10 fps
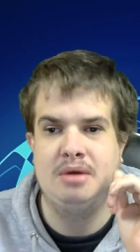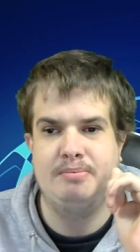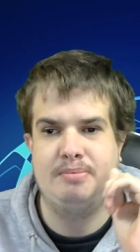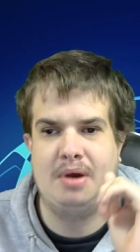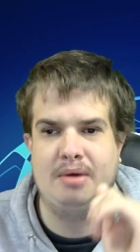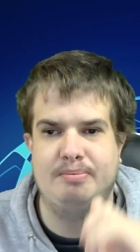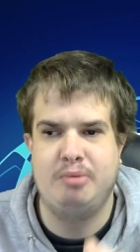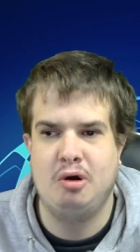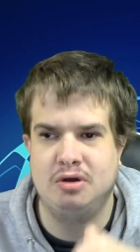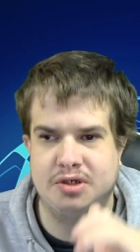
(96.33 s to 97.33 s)
But
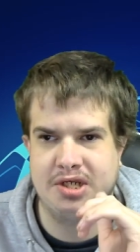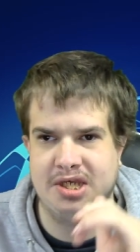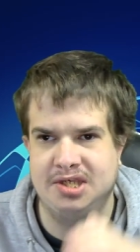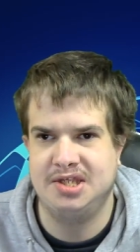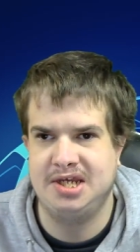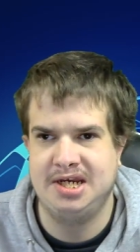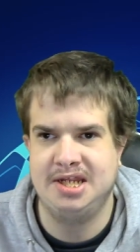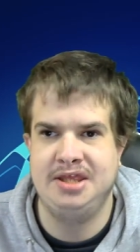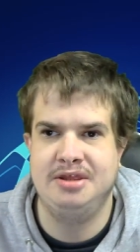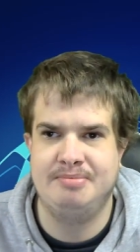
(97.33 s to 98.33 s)
Poch is
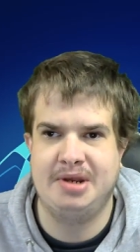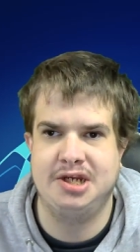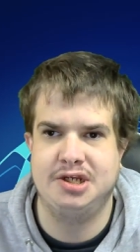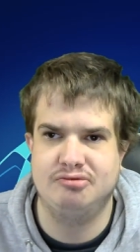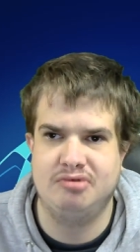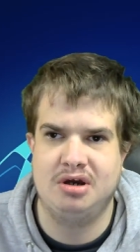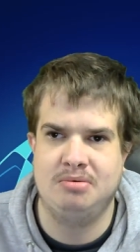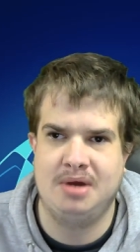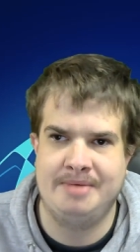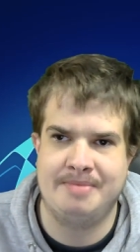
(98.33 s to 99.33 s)
leading the manager role
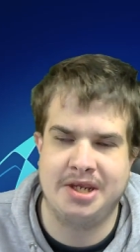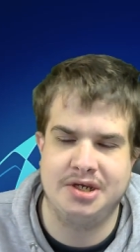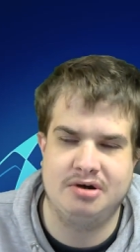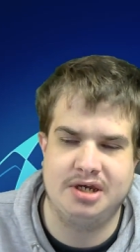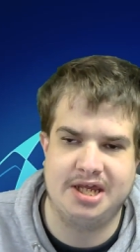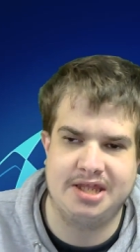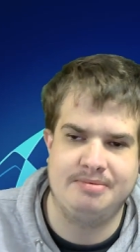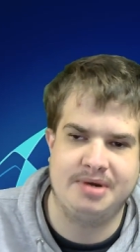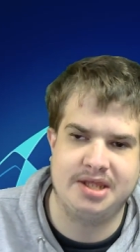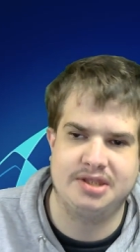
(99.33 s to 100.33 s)
at Man United at the
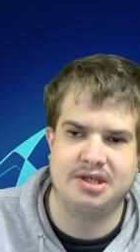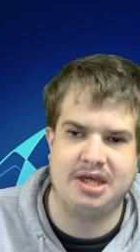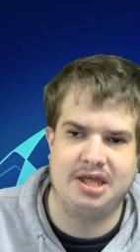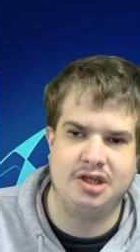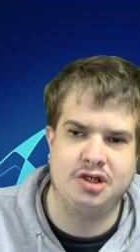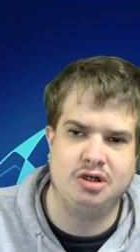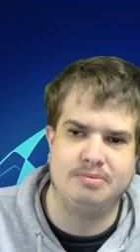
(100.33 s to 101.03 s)
minute to get the job.